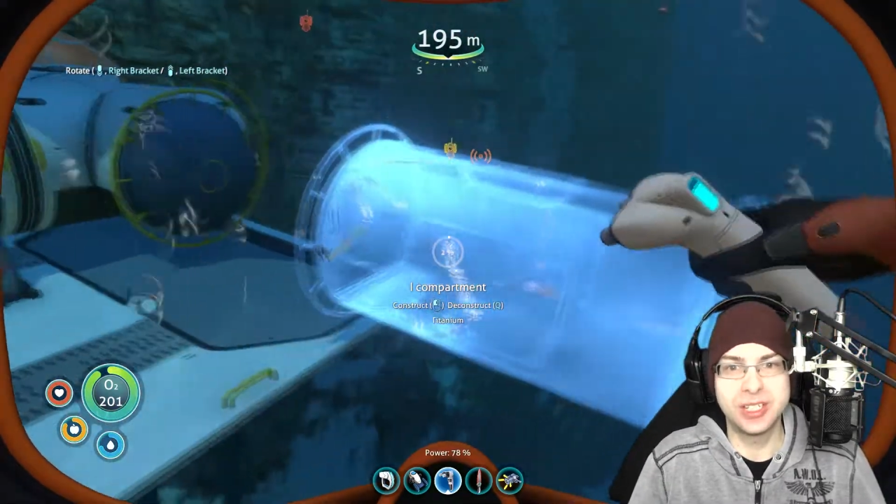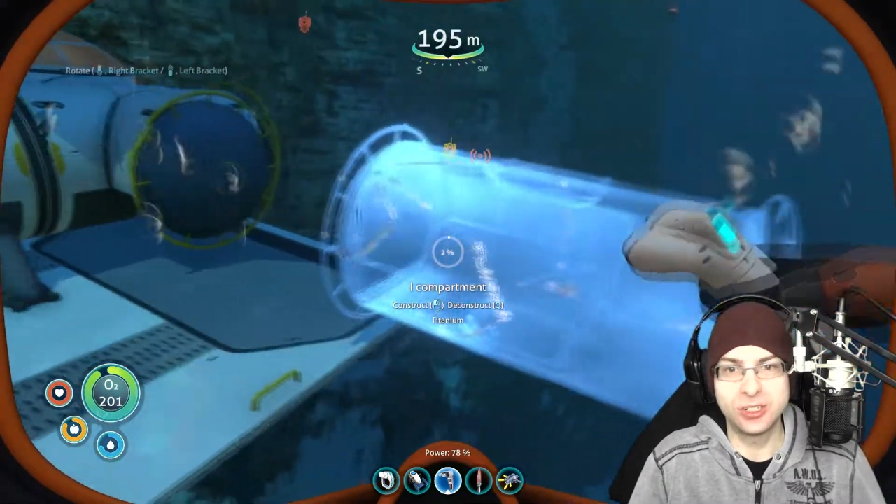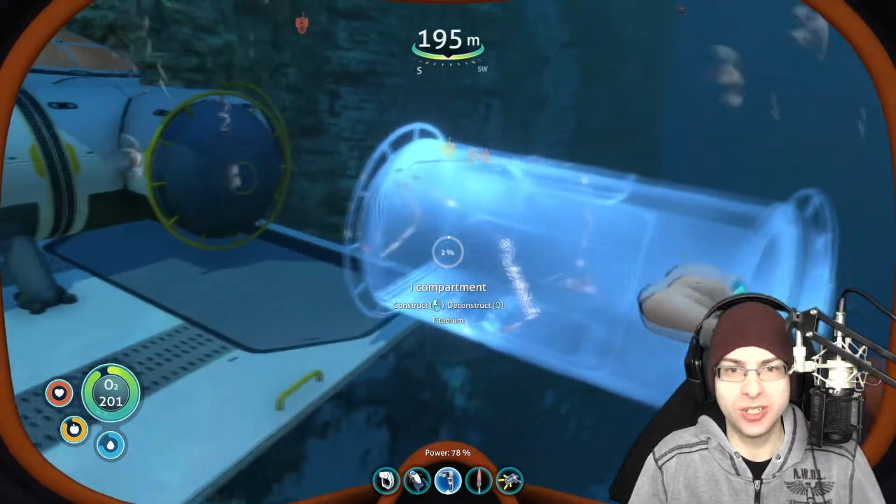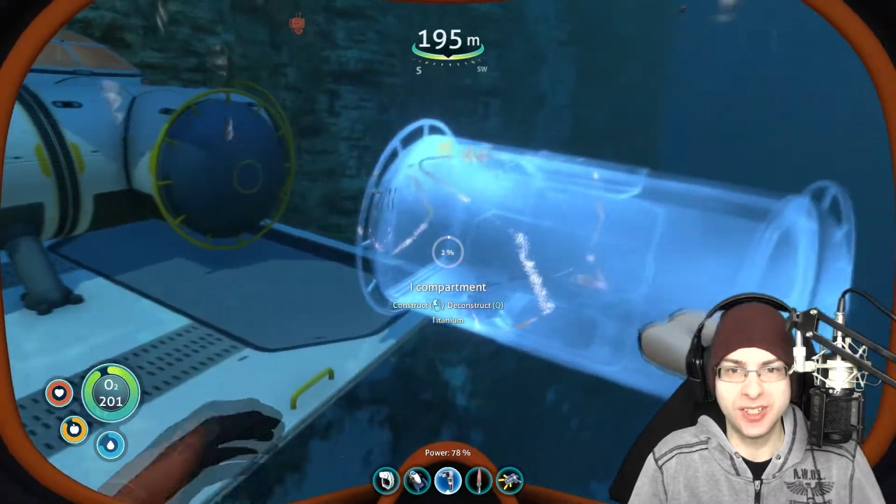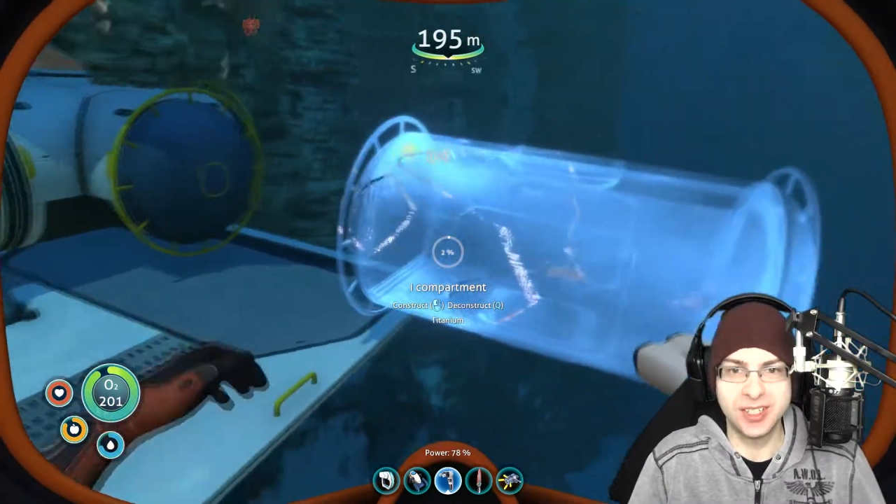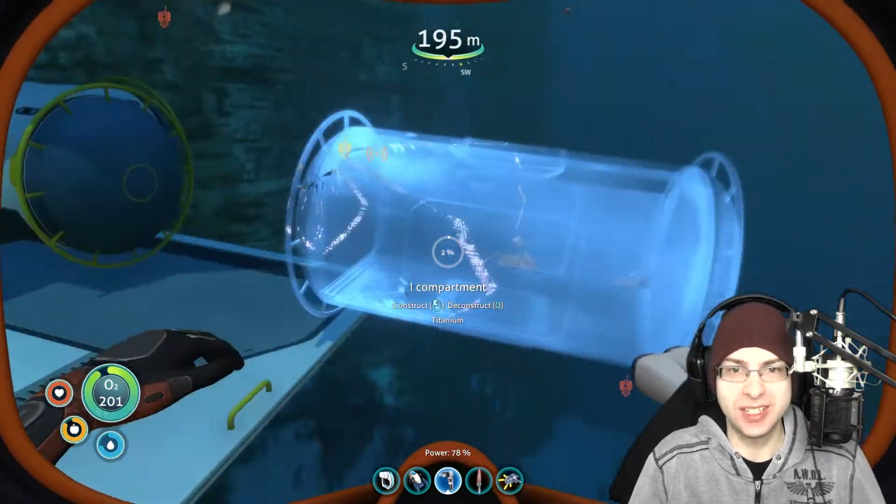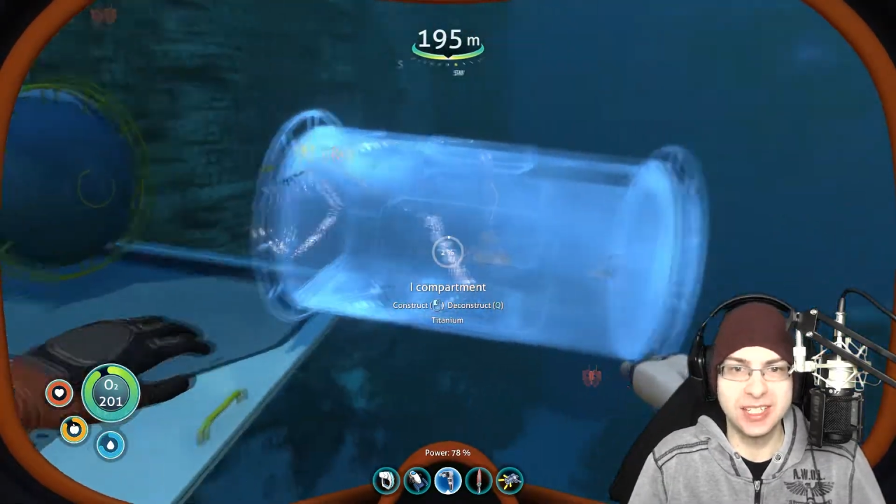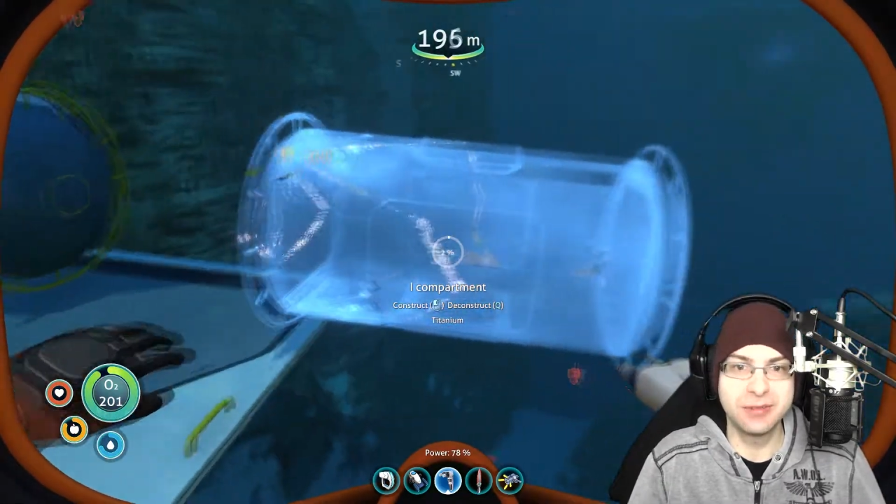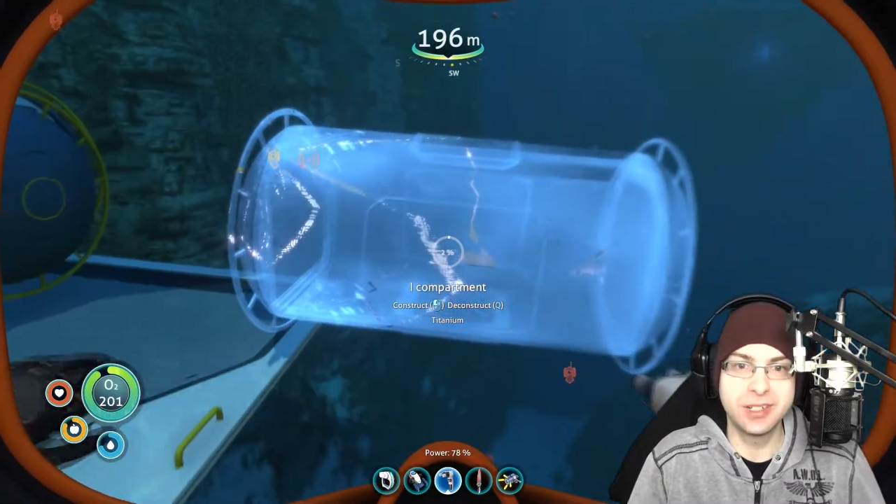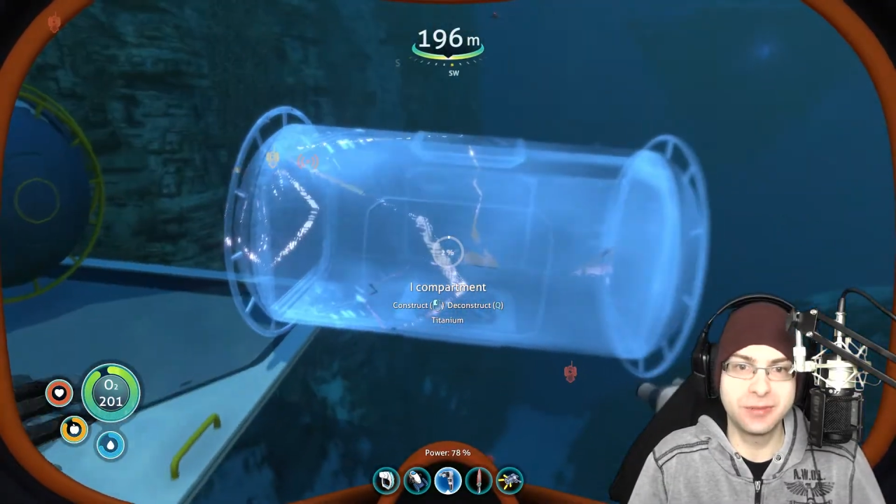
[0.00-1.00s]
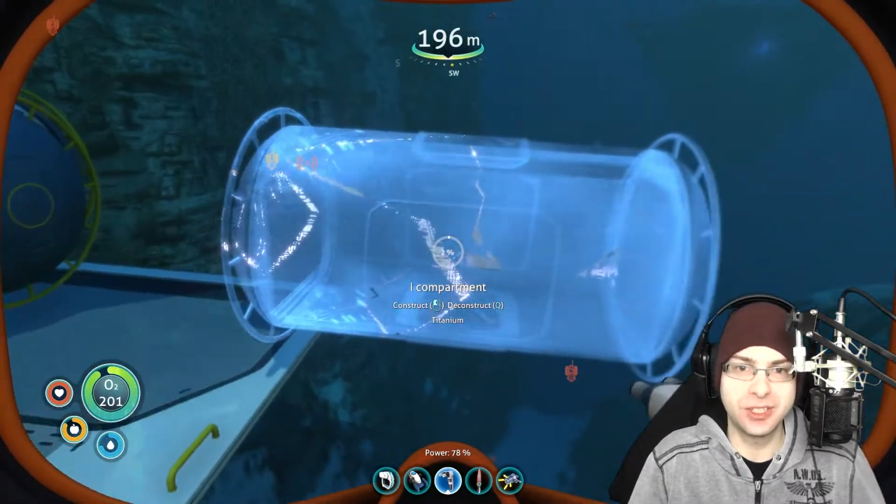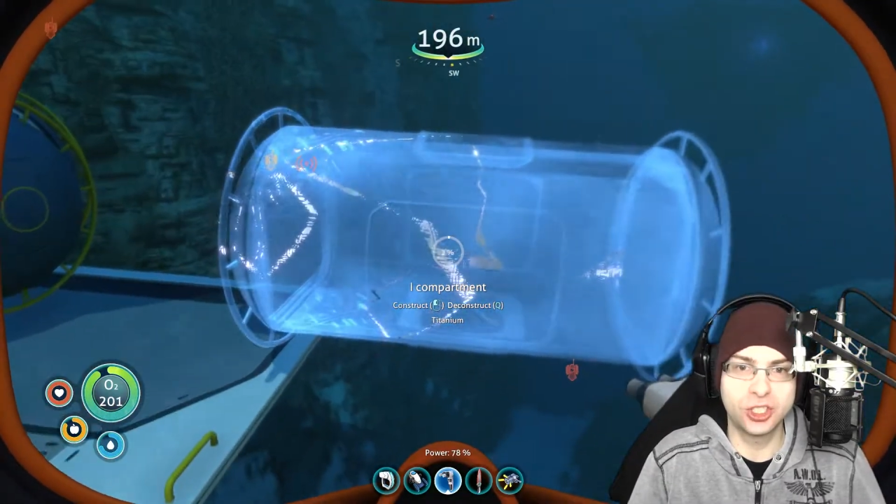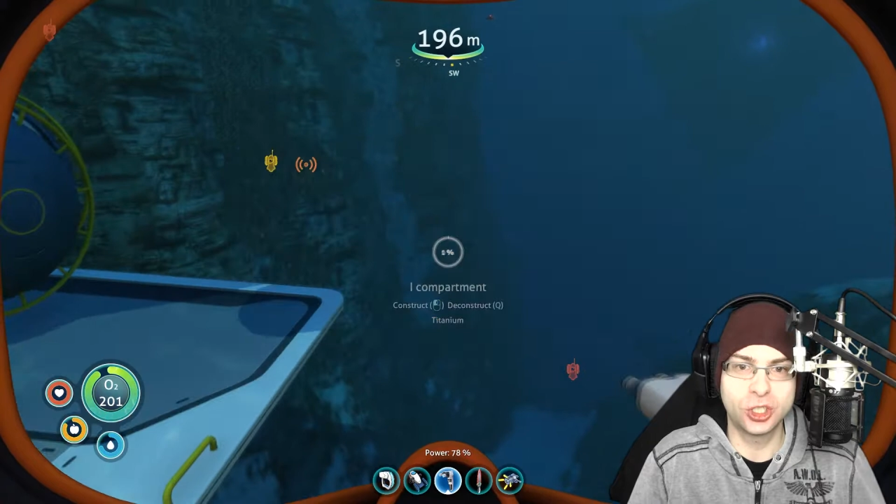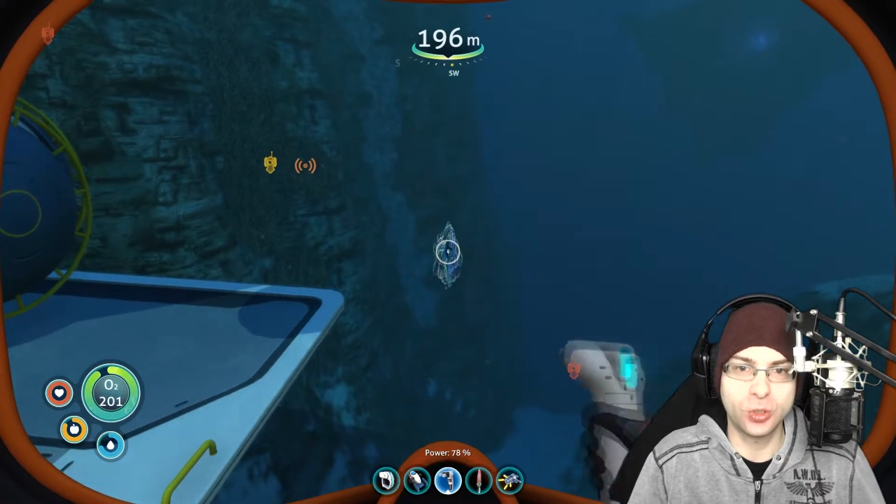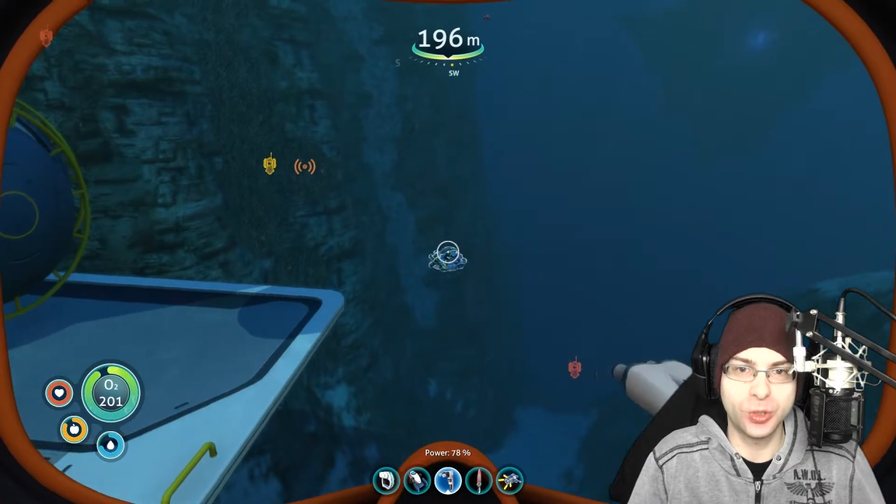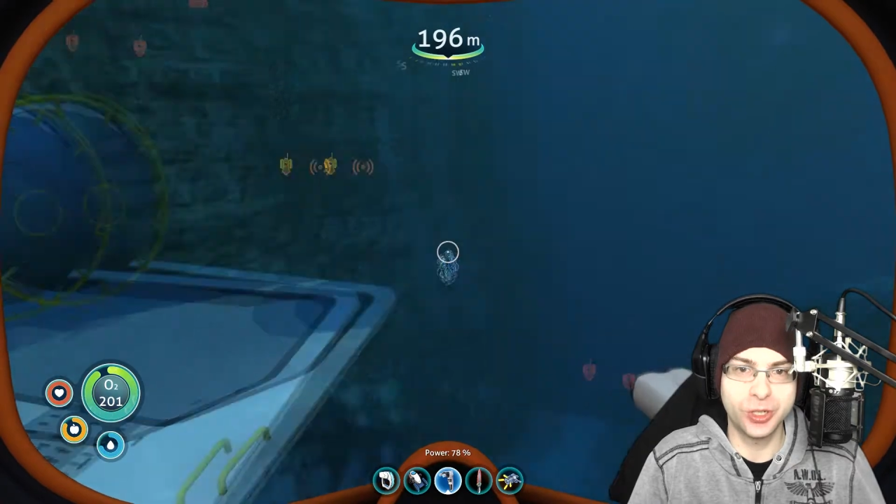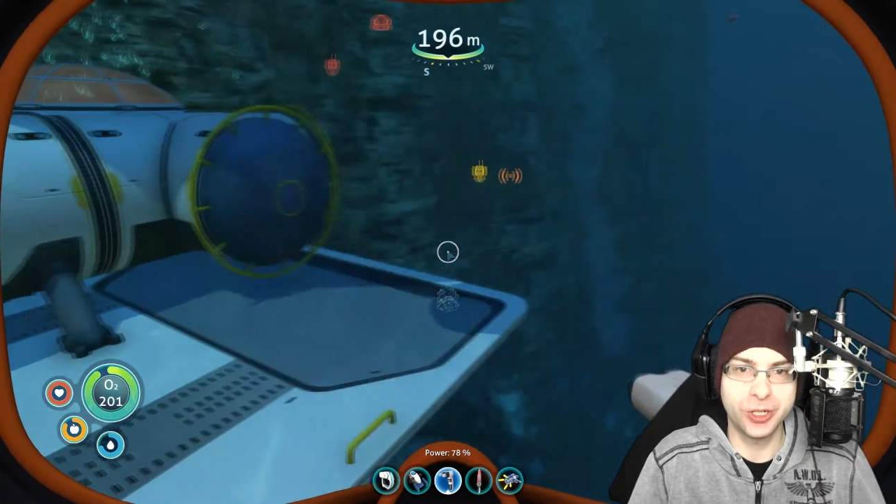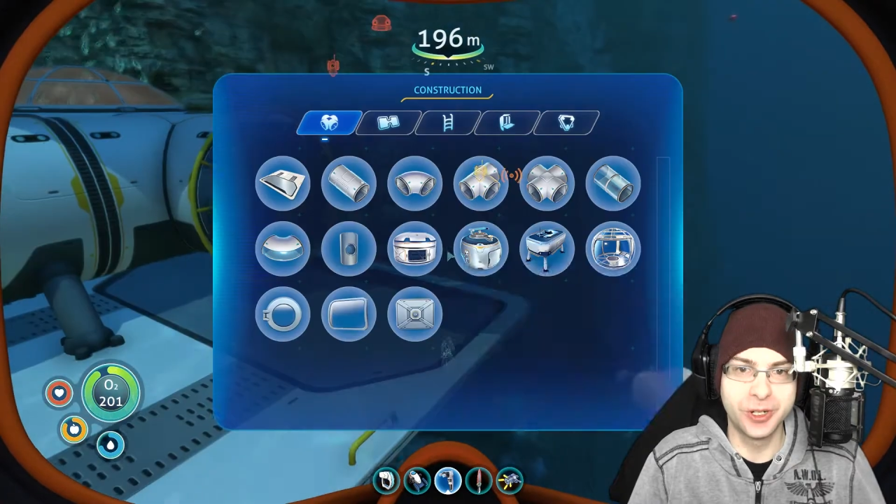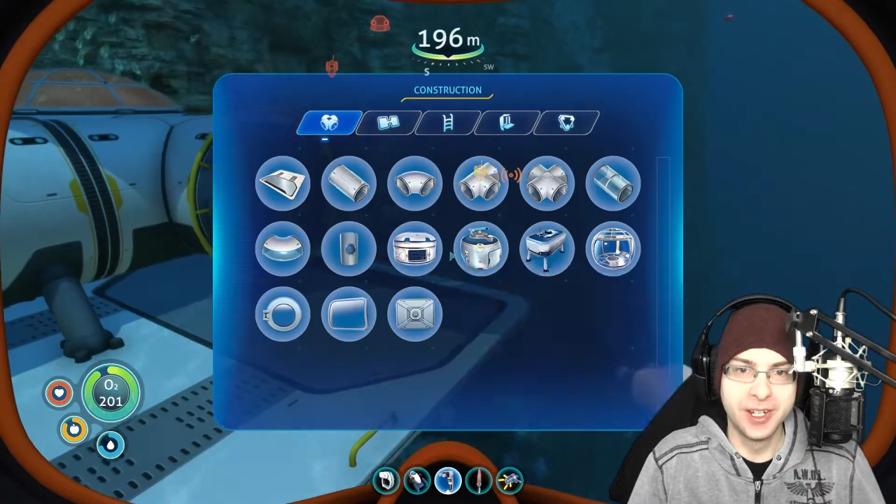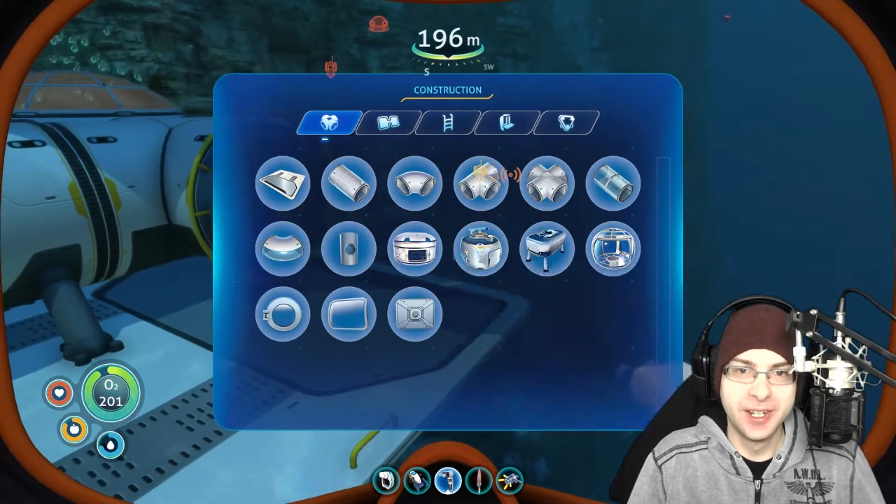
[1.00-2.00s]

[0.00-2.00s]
interesting even if it's shorter.